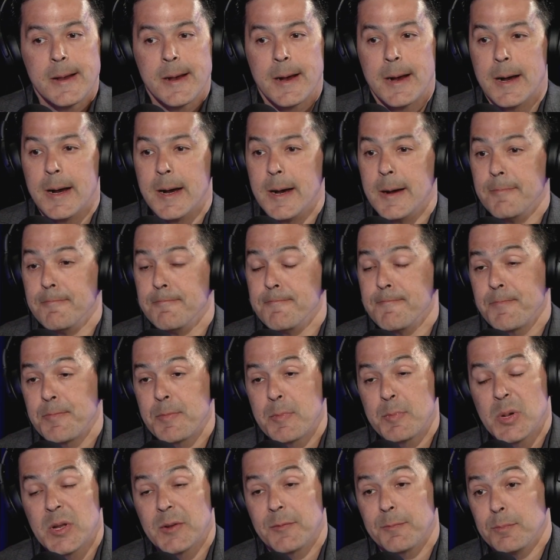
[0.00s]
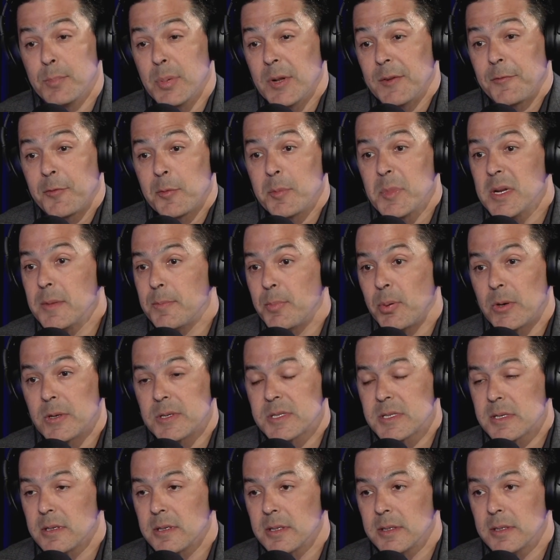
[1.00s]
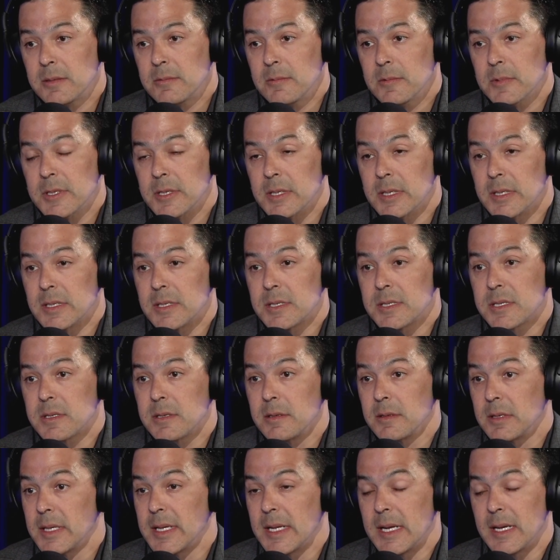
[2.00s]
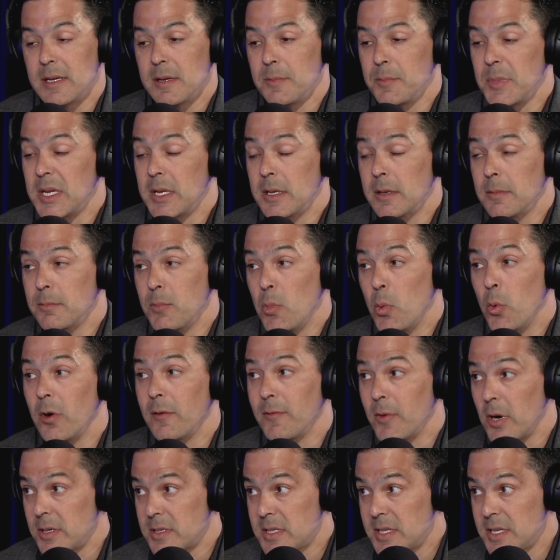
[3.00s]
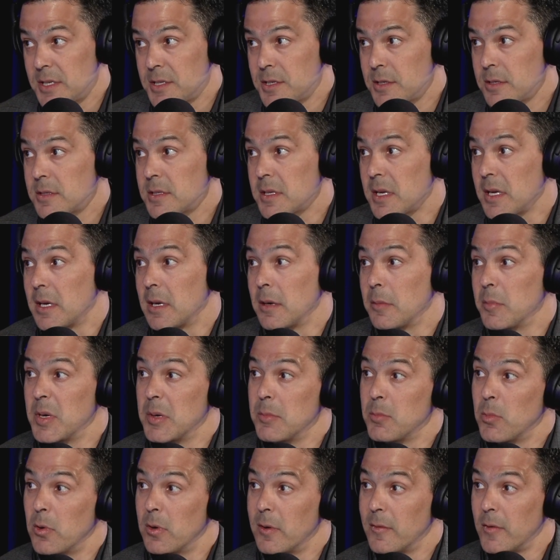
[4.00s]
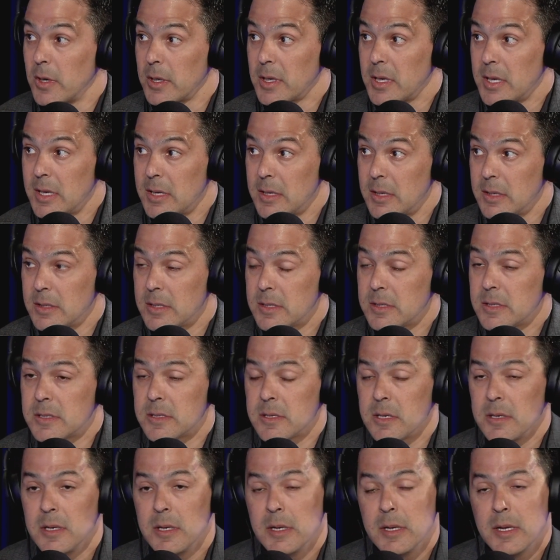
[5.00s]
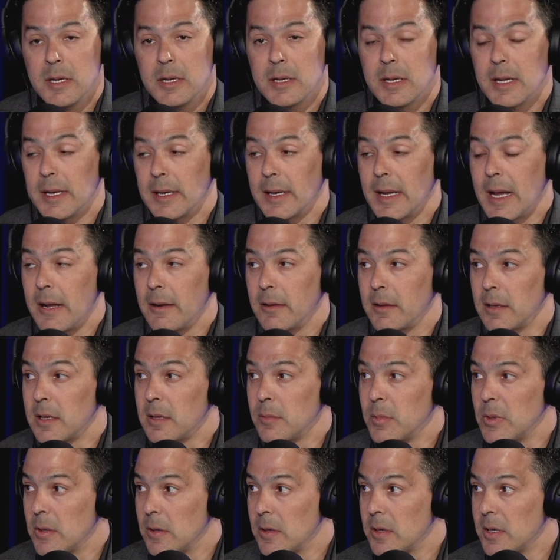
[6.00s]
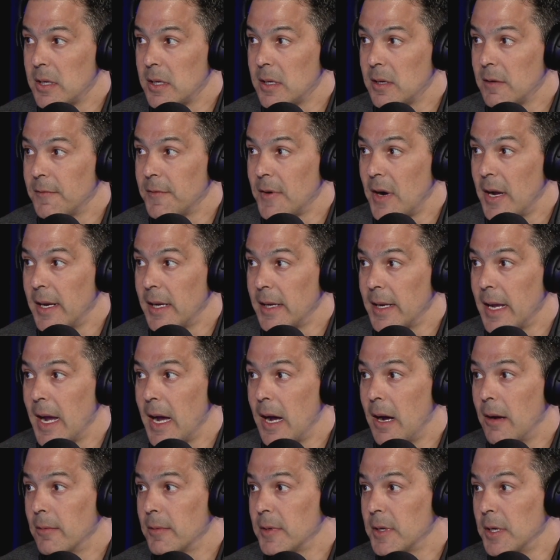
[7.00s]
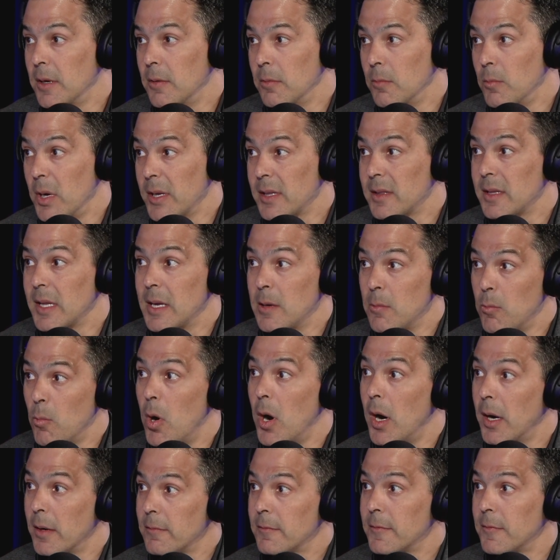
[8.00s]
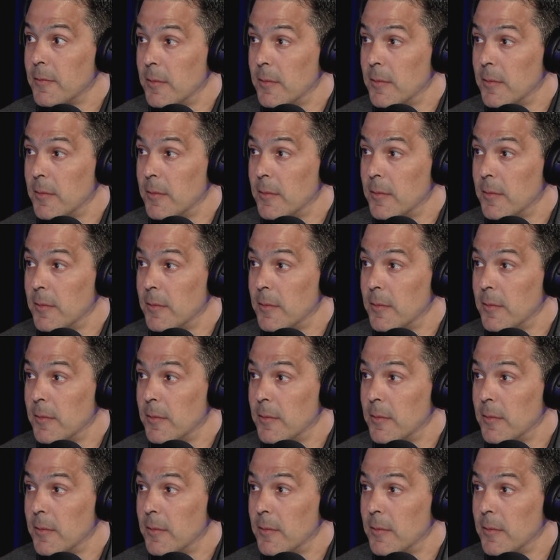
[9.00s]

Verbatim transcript: Um, but but for me personally, it's getting to meet more of our teachers, getting to meet more of our kids, getting out in the community and finding out you know what they want